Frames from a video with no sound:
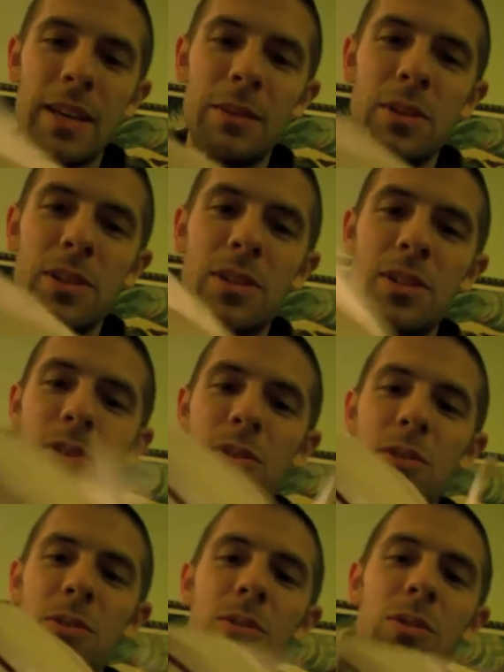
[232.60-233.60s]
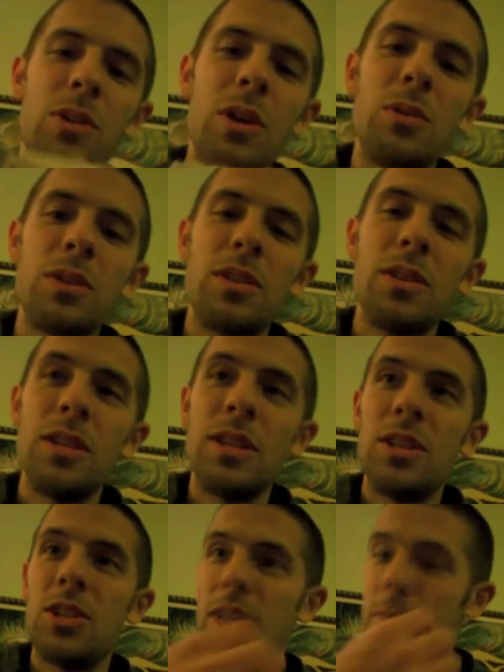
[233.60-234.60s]
was to go to the
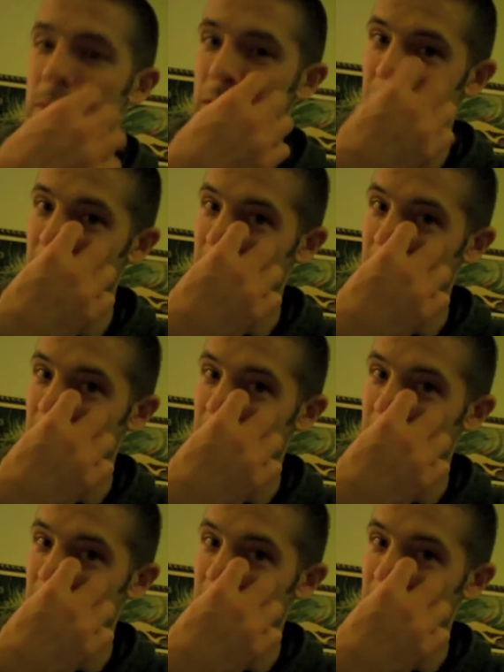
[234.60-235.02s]
sheep shearing